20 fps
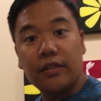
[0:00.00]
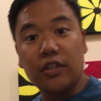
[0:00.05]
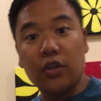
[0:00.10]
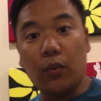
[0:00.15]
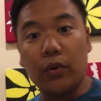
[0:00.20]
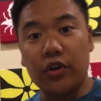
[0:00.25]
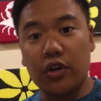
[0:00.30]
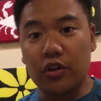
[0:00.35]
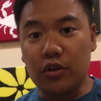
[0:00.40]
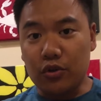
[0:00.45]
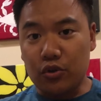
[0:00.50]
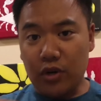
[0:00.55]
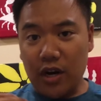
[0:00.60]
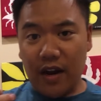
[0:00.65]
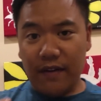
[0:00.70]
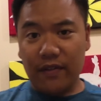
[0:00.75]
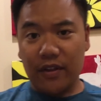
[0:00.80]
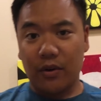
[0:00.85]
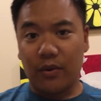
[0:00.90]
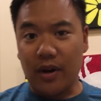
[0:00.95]
So when you're
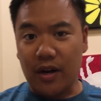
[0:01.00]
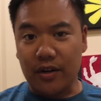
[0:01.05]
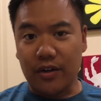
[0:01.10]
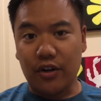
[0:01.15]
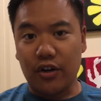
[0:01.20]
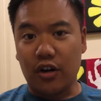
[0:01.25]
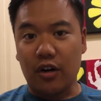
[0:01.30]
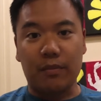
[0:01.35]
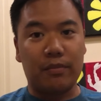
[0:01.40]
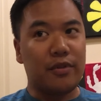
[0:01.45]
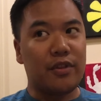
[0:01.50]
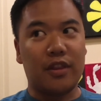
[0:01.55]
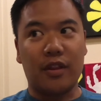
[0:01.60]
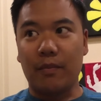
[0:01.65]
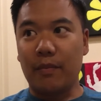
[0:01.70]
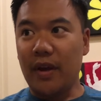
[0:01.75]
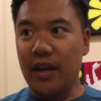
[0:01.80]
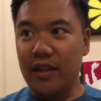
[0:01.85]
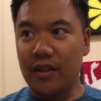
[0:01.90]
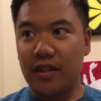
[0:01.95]
traveling around Europe, the
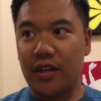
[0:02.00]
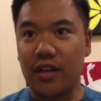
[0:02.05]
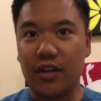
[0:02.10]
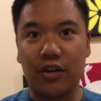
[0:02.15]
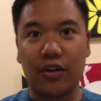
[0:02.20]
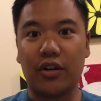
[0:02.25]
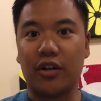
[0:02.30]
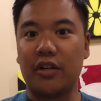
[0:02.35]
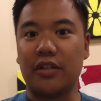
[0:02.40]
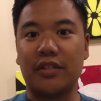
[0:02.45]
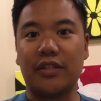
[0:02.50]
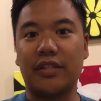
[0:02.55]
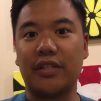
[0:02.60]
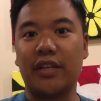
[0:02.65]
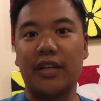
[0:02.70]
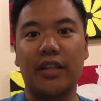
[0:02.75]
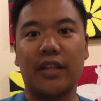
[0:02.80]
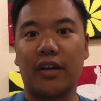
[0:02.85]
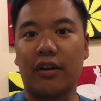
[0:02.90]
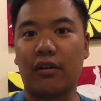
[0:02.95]
main thing you're gonna
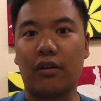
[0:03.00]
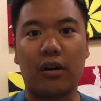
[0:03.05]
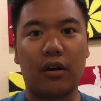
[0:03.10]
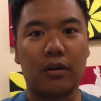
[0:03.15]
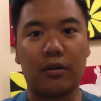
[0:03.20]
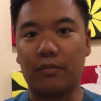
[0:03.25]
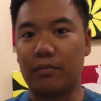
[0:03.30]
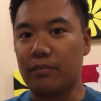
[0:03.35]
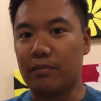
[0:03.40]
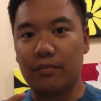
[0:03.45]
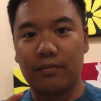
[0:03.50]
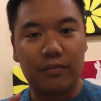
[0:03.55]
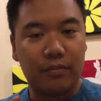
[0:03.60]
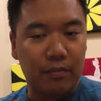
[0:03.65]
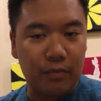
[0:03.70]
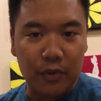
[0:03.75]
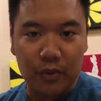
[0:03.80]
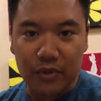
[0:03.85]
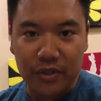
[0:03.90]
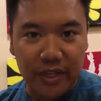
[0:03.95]
see there are
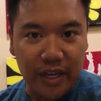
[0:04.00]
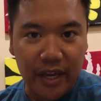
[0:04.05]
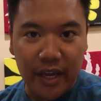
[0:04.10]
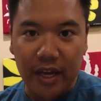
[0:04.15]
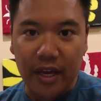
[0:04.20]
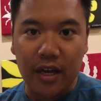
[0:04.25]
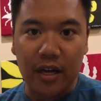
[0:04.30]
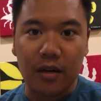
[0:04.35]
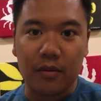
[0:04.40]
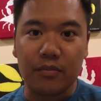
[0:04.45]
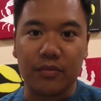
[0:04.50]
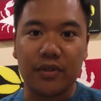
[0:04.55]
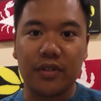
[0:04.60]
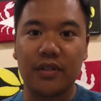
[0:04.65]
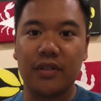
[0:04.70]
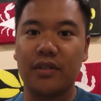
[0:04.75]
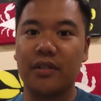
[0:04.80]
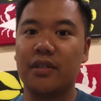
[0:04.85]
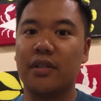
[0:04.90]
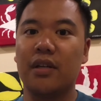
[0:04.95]

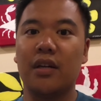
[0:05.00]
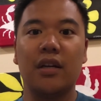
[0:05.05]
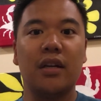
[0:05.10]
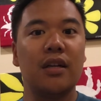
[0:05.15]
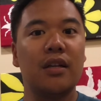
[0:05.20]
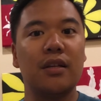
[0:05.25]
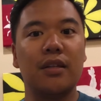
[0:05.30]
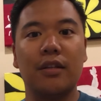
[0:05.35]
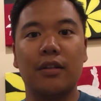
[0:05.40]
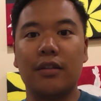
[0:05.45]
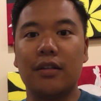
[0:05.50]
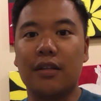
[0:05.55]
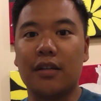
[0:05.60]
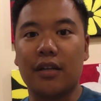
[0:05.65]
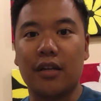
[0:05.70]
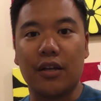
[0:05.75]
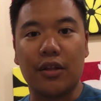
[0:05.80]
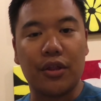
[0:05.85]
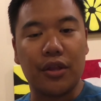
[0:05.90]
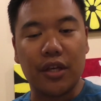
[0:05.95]
museums,
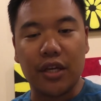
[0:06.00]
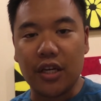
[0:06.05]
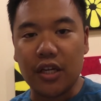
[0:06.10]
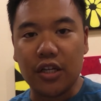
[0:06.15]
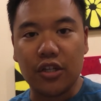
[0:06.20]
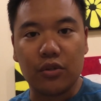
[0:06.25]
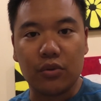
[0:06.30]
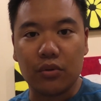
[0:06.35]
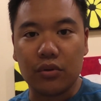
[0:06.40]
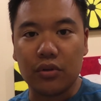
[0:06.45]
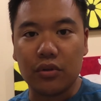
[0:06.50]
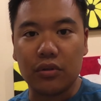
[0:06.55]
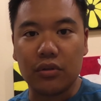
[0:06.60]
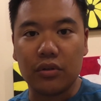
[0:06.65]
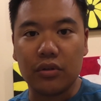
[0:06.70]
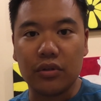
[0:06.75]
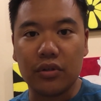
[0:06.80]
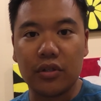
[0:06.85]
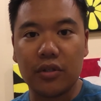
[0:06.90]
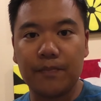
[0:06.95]

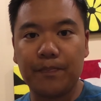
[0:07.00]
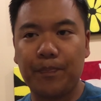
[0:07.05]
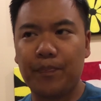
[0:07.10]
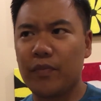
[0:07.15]
cathedrals,